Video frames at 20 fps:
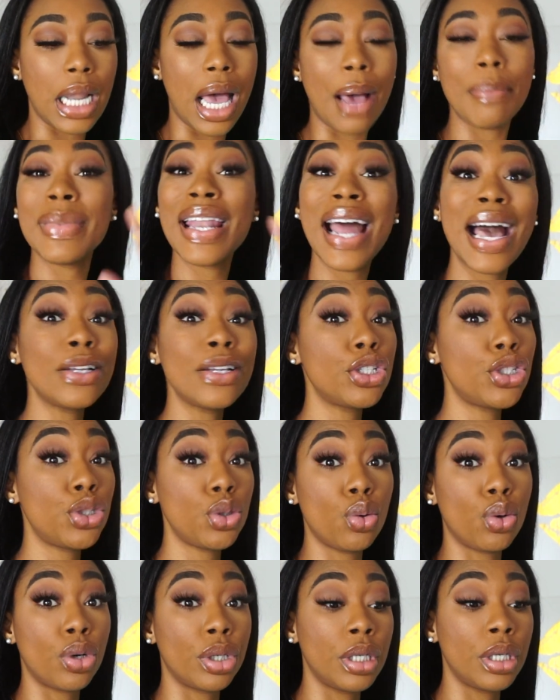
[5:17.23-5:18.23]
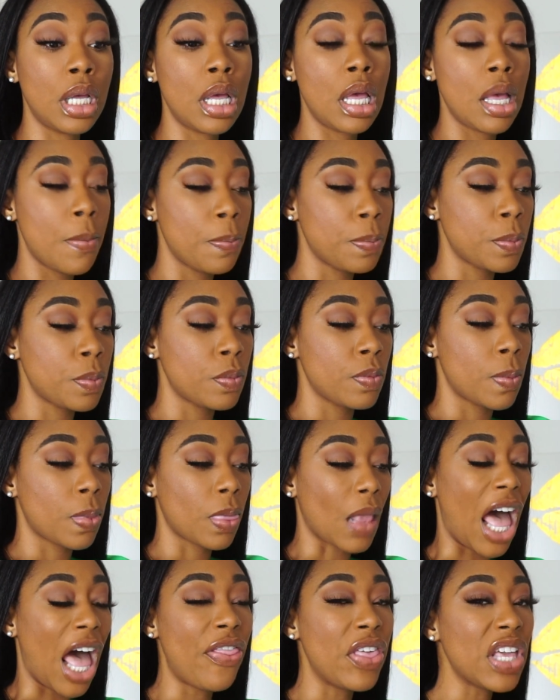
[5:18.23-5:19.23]
I'm not sure.
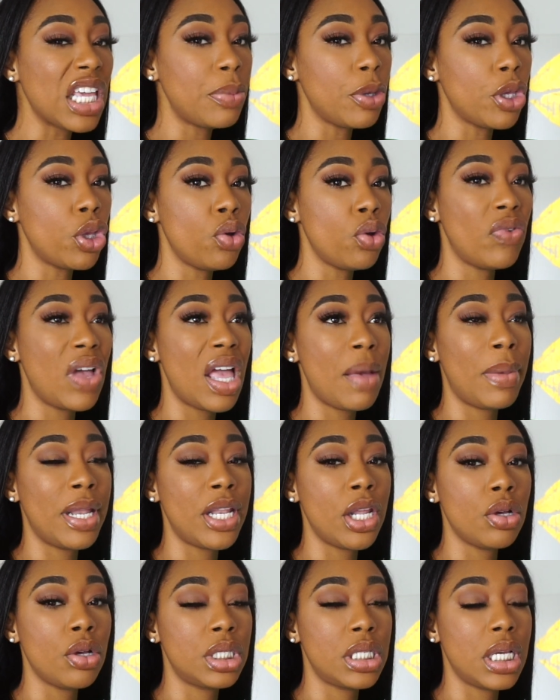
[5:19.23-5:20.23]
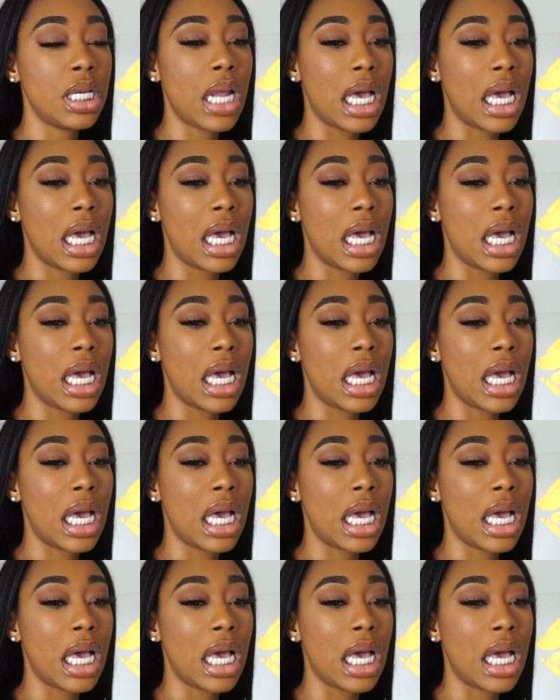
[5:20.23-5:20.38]
I think it'd be cute if I had my nails done.